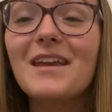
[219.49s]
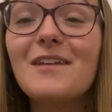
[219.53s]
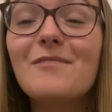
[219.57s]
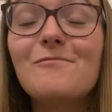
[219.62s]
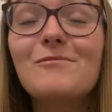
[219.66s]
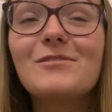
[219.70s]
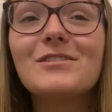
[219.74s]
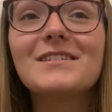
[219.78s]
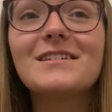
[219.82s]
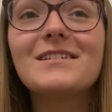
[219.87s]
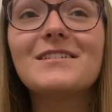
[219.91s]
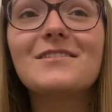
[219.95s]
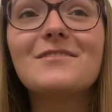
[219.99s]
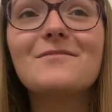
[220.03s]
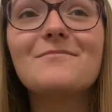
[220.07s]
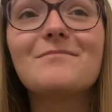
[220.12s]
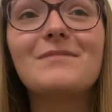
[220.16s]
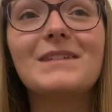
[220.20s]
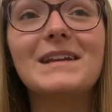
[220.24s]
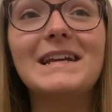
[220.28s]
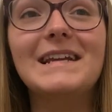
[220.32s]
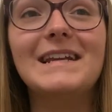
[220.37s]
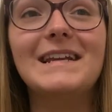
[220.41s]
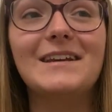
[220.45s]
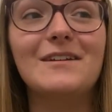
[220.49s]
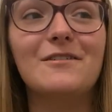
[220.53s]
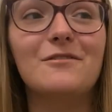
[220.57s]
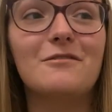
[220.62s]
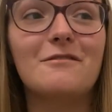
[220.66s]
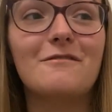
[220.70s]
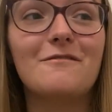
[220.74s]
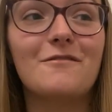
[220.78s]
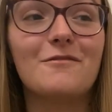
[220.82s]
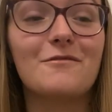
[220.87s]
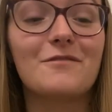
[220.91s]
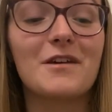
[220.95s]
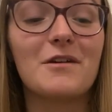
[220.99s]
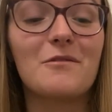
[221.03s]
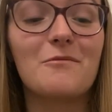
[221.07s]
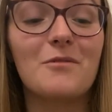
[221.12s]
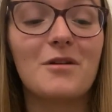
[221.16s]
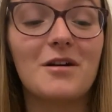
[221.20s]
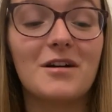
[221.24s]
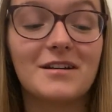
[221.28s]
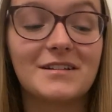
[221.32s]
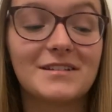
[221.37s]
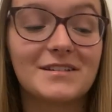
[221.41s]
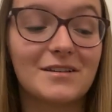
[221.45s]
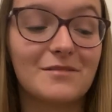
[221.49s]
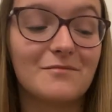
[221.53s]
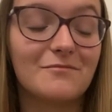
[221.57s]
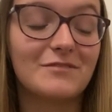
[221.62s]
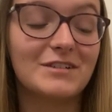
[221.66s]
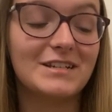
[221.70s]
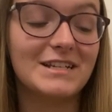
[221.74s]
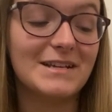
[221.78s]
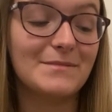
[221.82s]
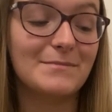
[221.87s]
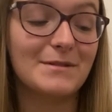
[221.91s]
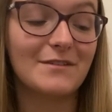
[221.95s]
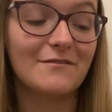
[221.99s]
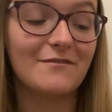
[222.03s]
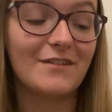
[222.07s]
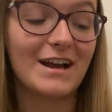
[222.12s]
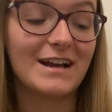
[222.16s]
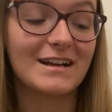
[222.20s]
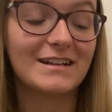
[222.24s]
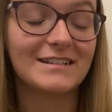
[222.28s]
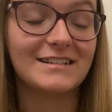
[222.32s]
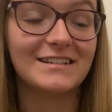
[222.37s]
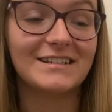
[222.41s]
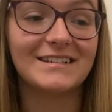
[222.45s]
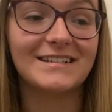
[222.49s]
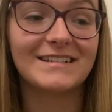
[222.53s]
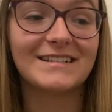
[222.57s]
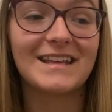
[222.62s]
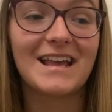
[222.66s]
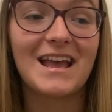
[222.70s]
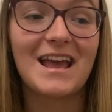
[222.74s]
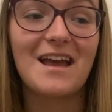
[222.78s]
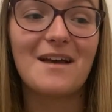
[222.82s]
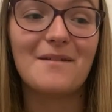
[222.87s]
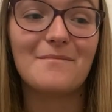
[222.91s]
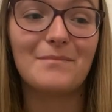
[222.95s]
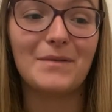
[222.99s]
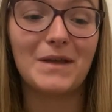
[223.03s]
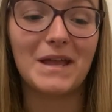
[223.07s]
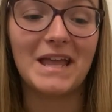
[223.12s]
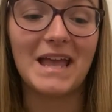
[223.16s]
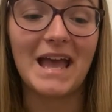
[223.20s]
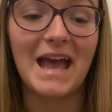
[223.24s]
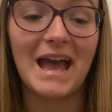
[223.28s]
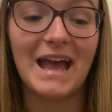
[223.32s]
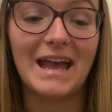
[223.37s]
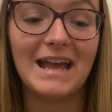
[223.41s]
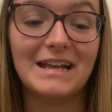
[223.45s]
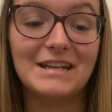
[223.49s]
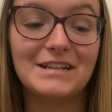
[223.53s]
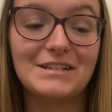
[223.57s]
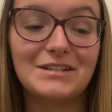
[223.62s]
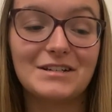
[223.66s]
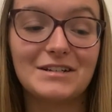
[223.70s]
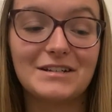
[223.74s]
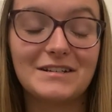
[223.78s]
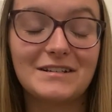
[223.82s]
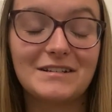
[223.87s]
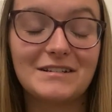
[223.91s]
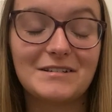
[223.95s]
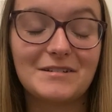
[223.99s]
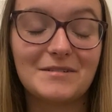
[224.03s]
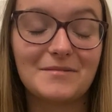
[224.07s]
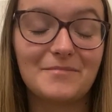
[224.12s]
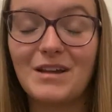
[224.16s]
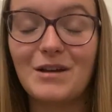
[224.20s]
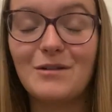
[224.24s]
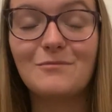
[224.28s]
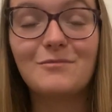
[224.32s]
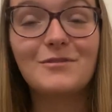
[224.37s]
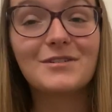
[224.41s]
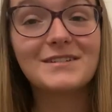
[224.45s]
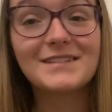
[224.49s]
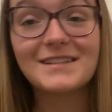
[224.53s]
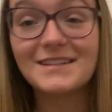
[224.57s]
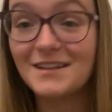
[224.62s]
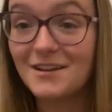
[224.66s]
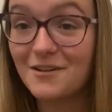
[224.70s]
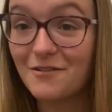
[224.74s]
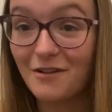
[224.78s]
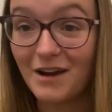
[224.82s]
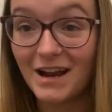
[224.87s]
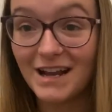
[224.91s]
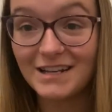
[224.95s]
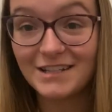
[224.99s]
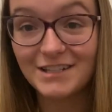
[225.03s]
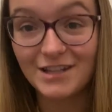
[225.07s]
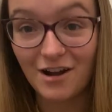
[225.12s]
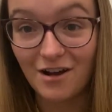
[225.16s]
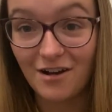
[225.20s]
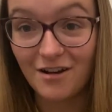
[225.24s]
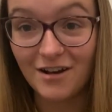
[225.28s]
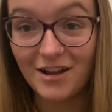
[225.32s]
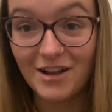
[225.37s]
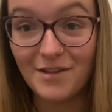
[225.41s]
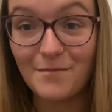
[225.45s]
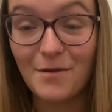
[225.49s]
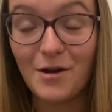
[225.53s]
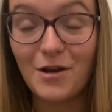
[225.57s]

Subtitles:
It wasn't completely awful. There were some redeeming factors, but yeah, it just wasn't a great time.